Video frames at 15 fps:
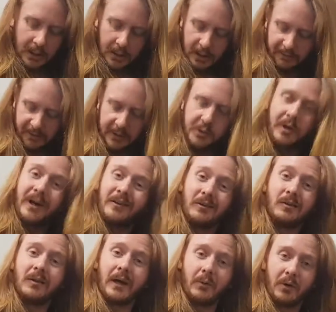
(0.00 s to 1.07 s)
If I try and
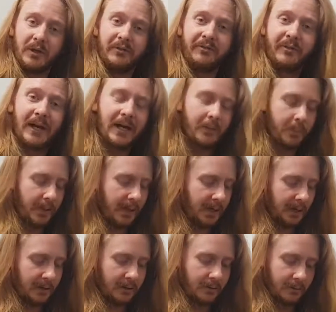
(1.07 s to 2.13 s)
do that with a flat
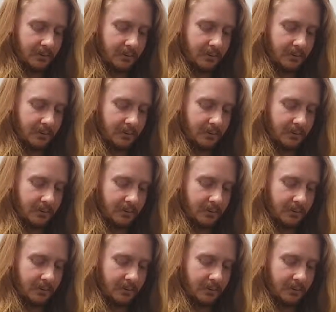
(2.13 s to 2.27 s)
pick,